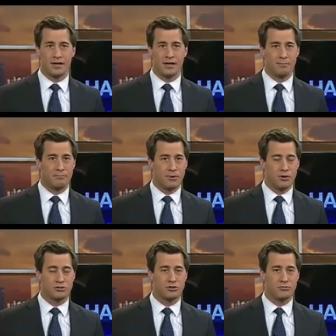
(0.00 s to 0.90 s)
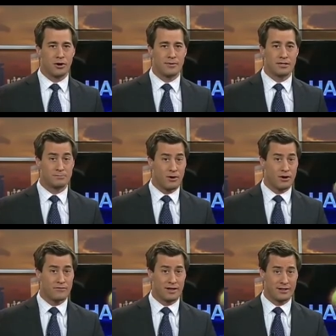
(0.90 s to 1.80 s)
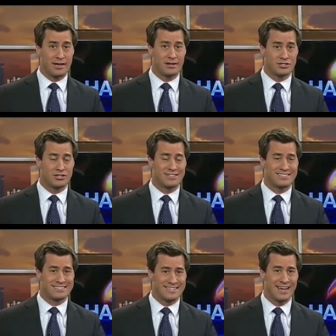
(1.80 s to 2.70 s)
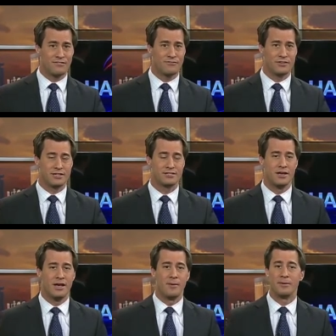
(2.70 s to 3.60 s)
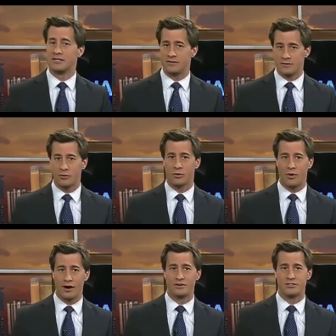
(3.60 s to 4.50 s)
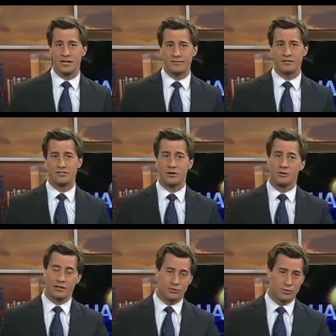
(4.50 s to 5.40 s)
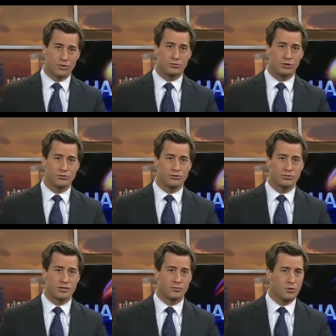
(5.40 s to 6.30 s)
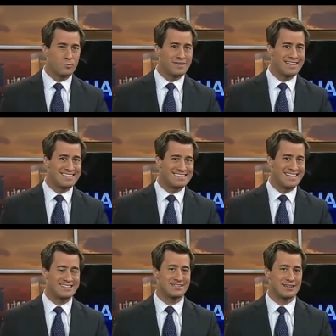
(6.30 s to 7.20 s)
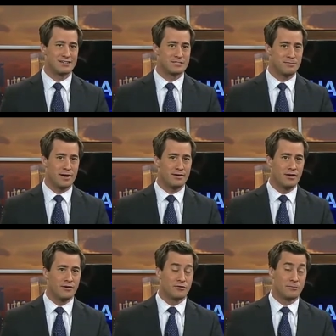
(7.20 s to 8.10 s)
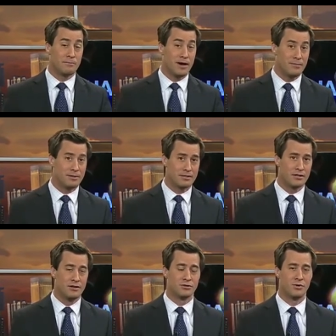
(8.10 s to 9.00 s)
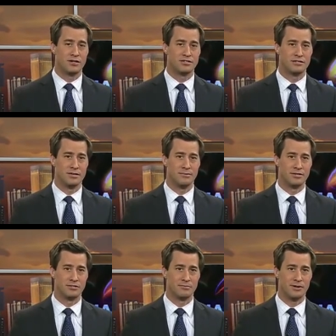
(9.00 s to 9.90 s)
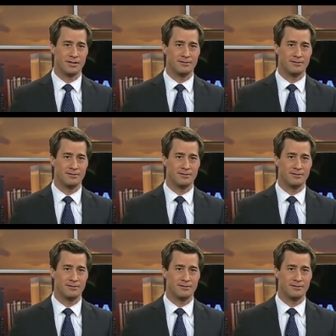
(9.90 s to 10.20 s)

an emotional moment as part of Atlanta shuts down for this uh, because of the required safety zone and the road closures. There won't be a designated spot for the public to watch the demolition. Brittany.